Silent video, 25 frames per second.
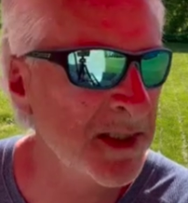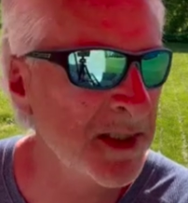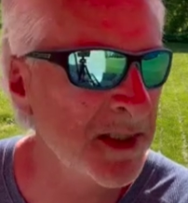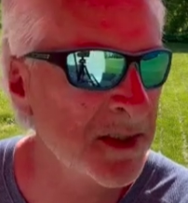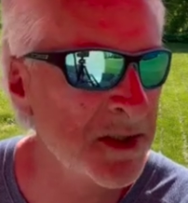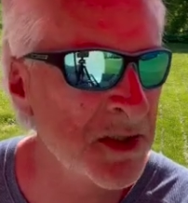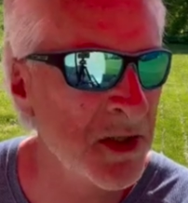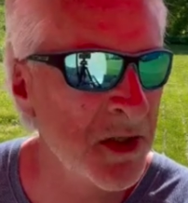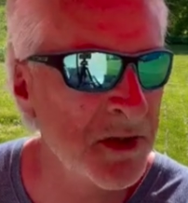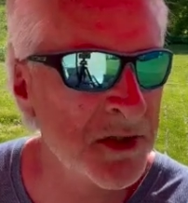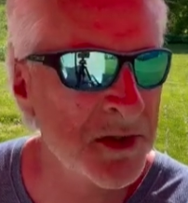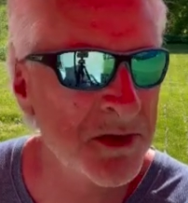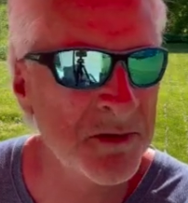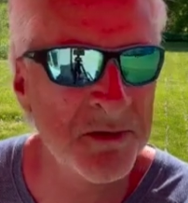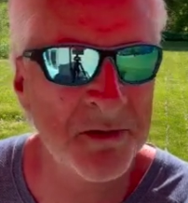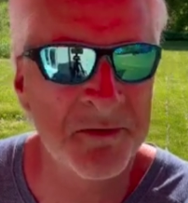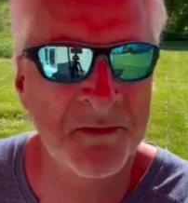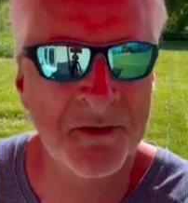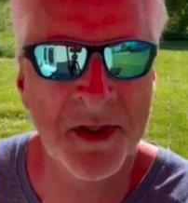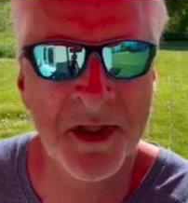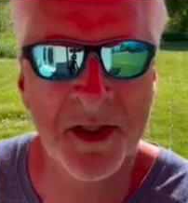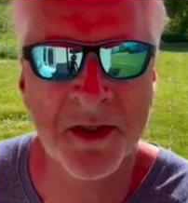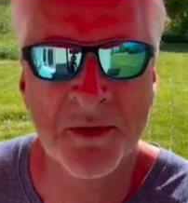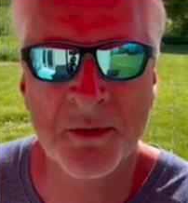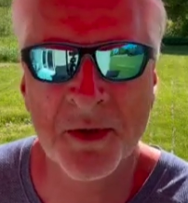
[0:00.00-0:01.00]
It's also
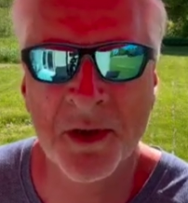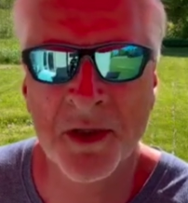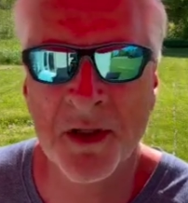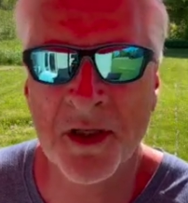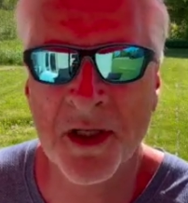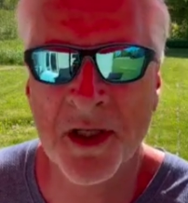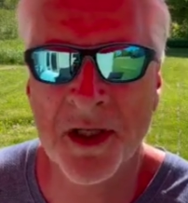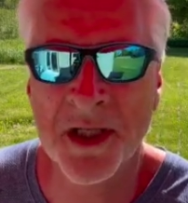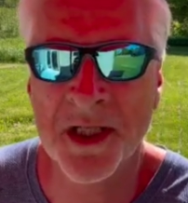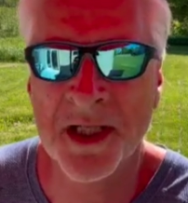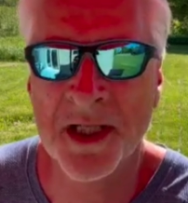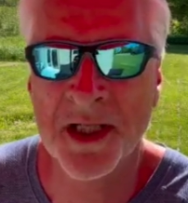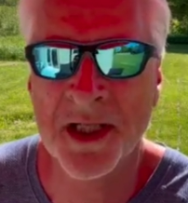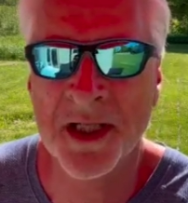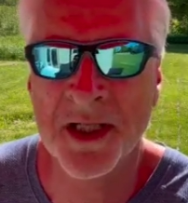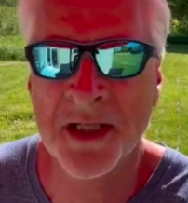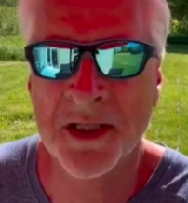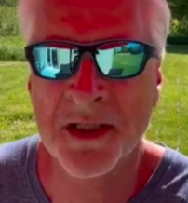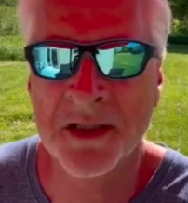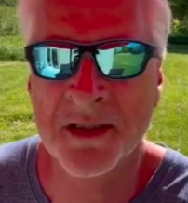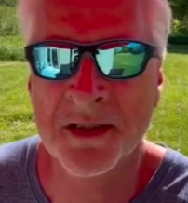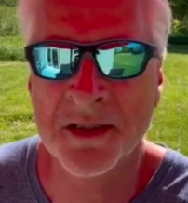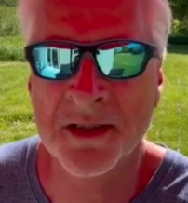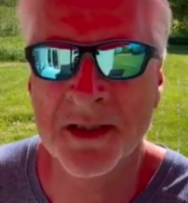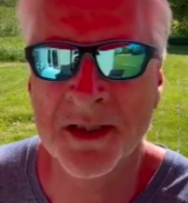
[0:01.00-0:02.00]
available
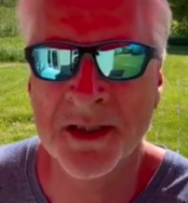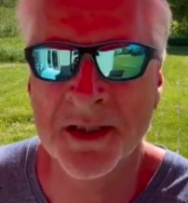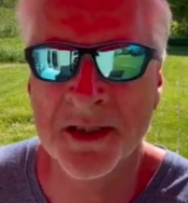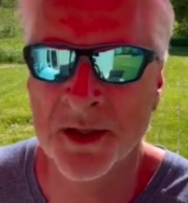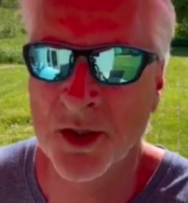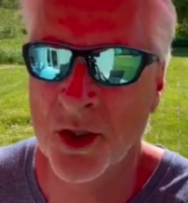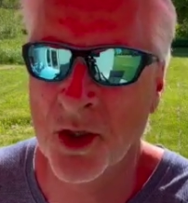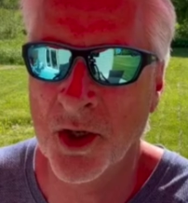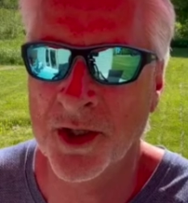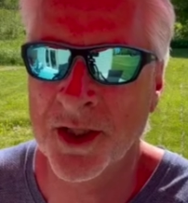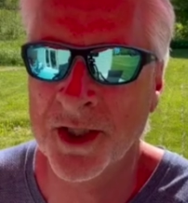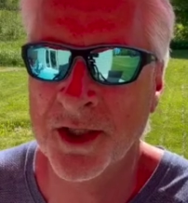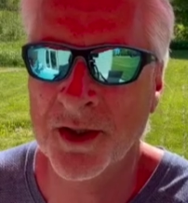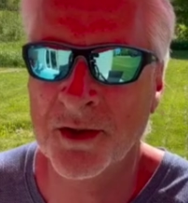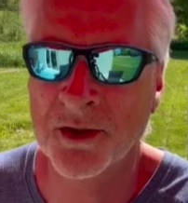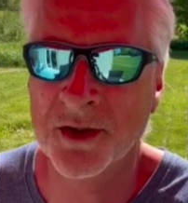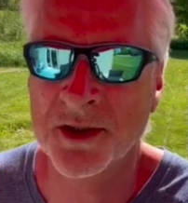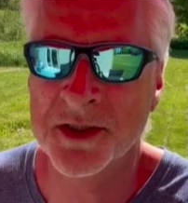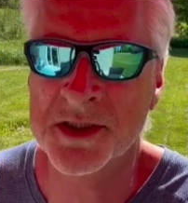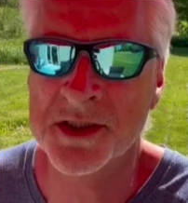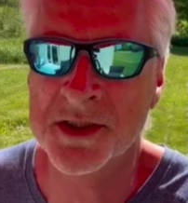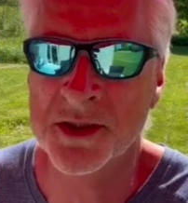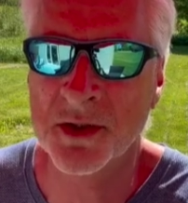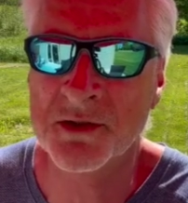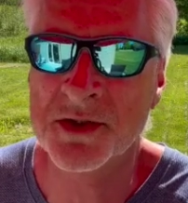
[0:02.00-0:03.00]
on in an article
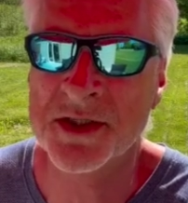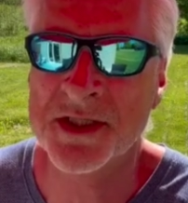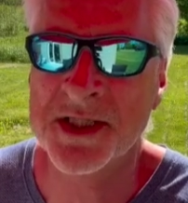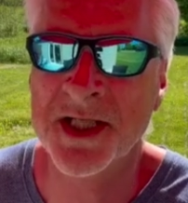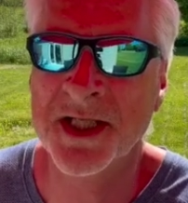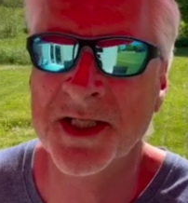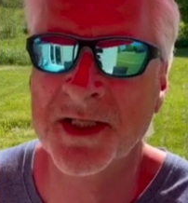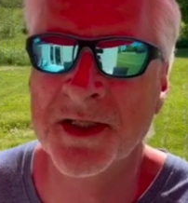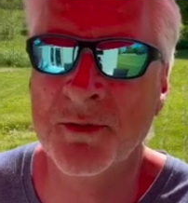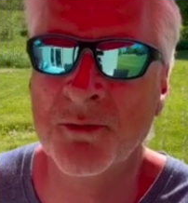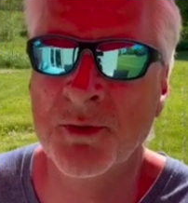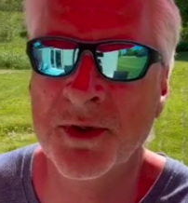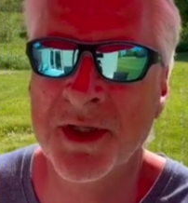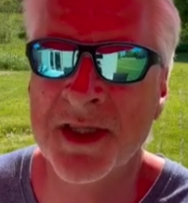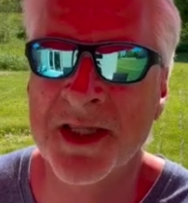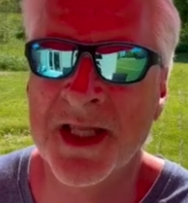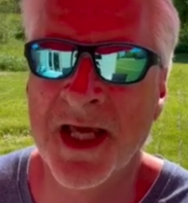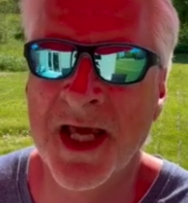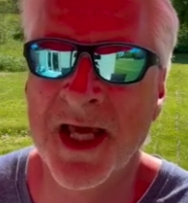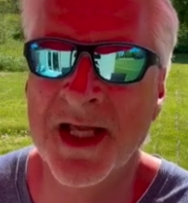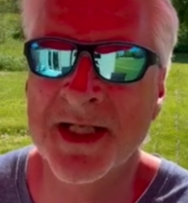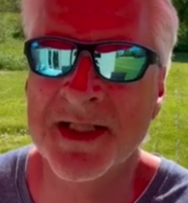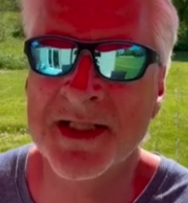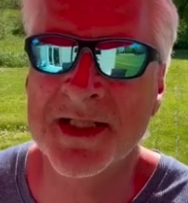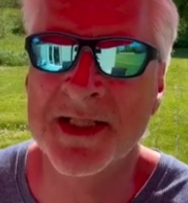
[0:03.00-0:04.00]
associated with
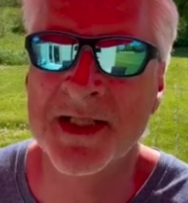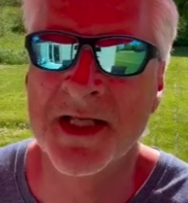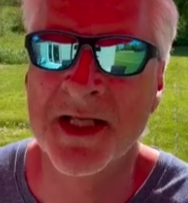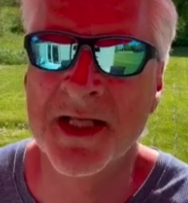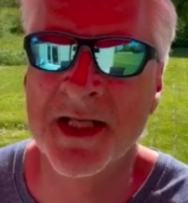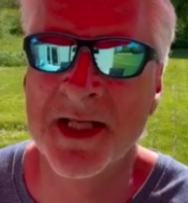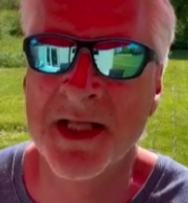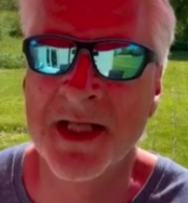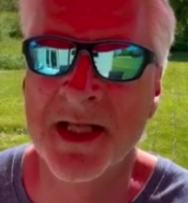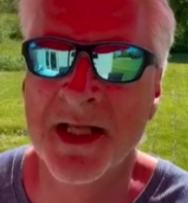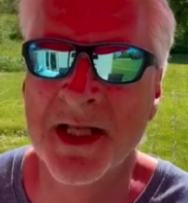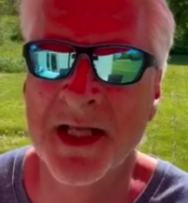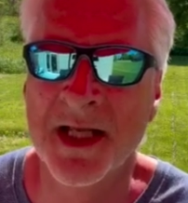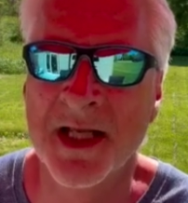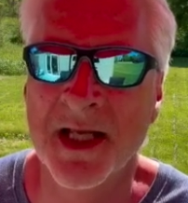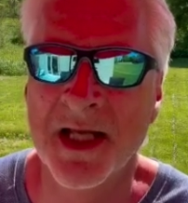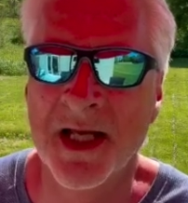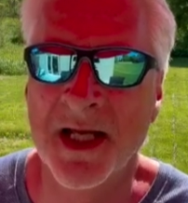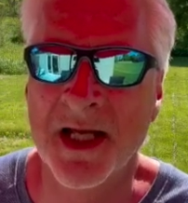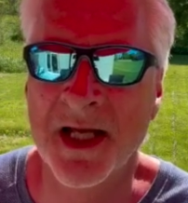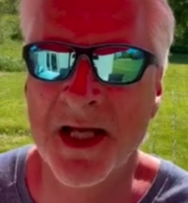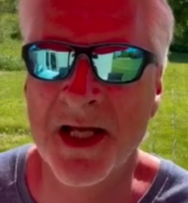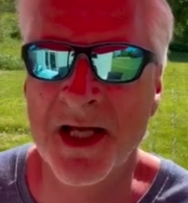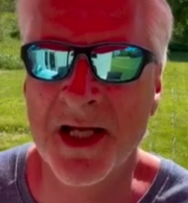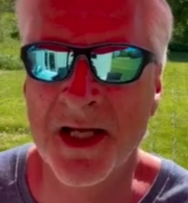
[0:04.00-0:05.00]
that
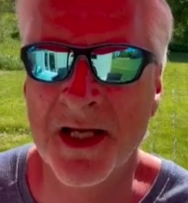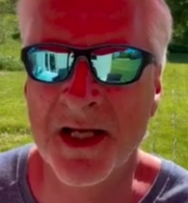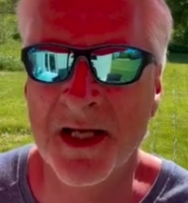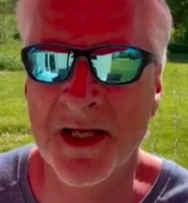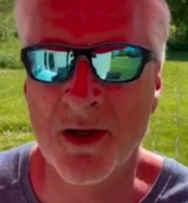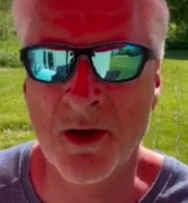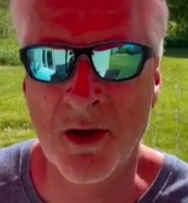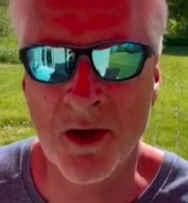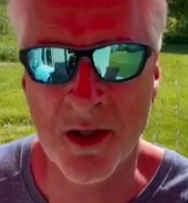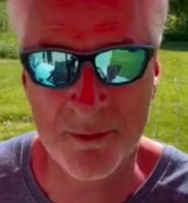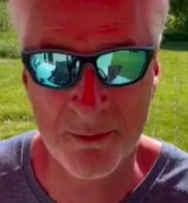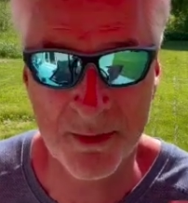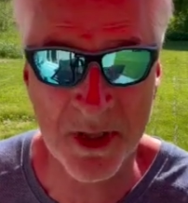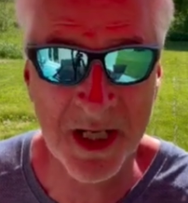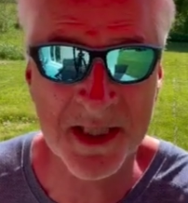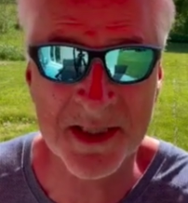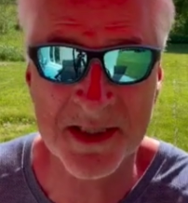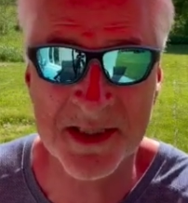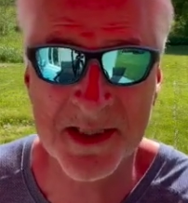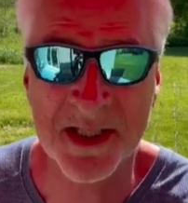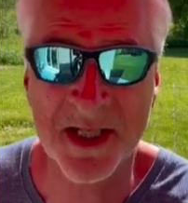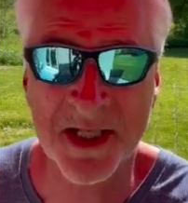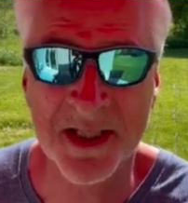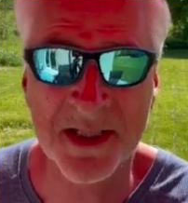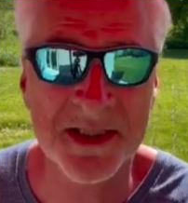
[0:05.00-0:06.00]
on my
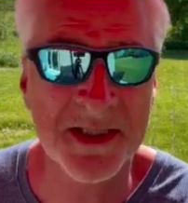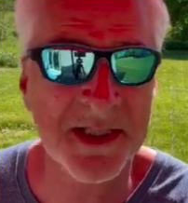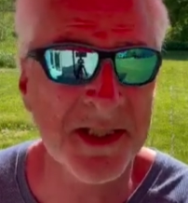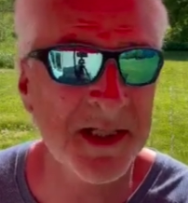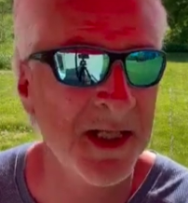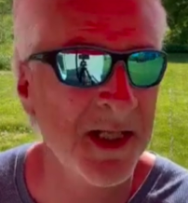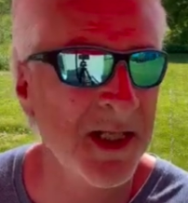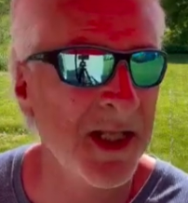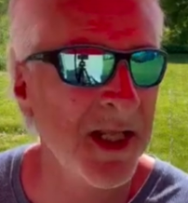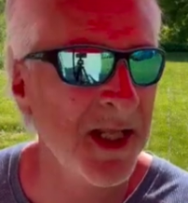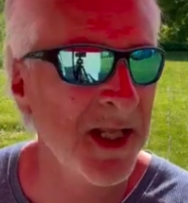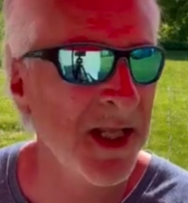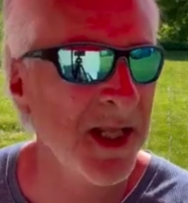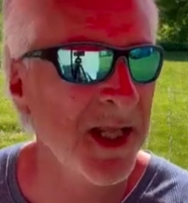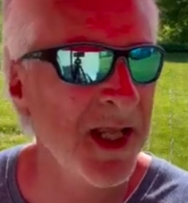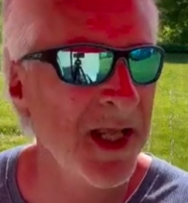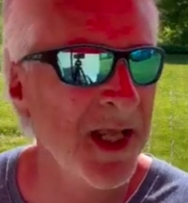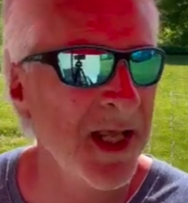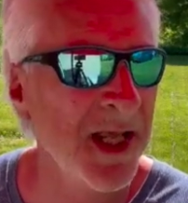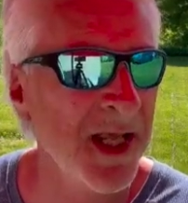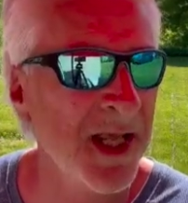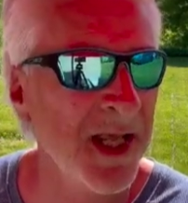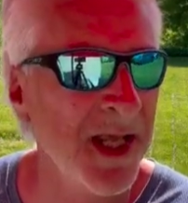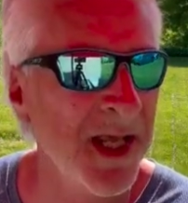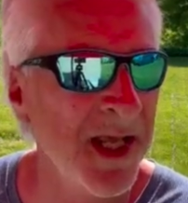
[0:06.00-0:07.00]
site.
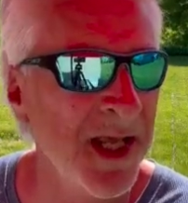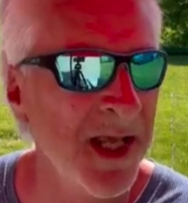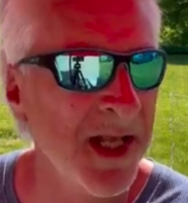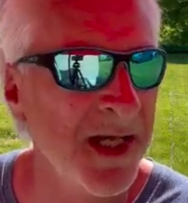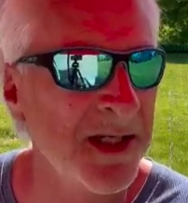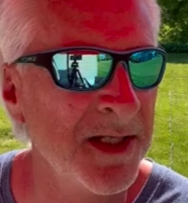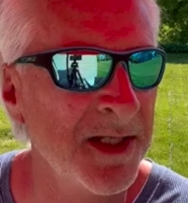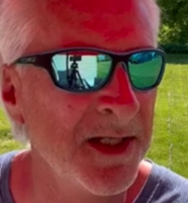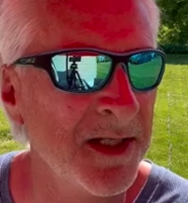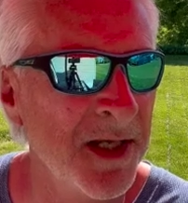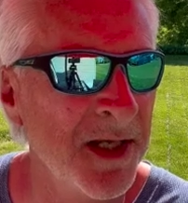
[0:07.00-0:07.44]
And